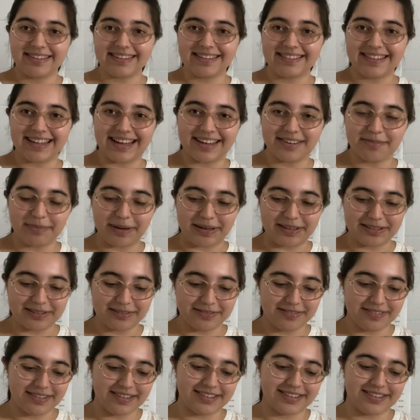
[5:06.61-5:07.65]
that part of
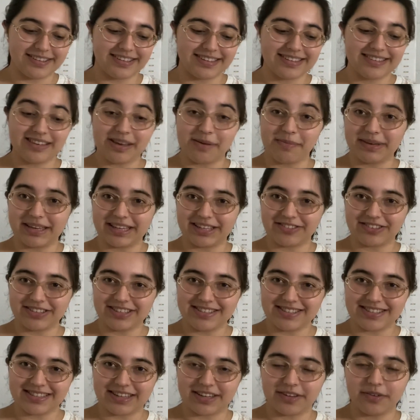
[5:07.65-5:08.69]
the examination is
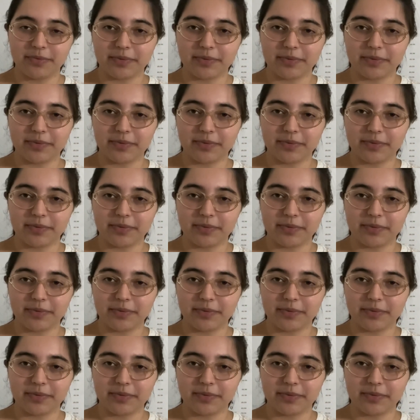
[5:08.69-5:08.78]
done,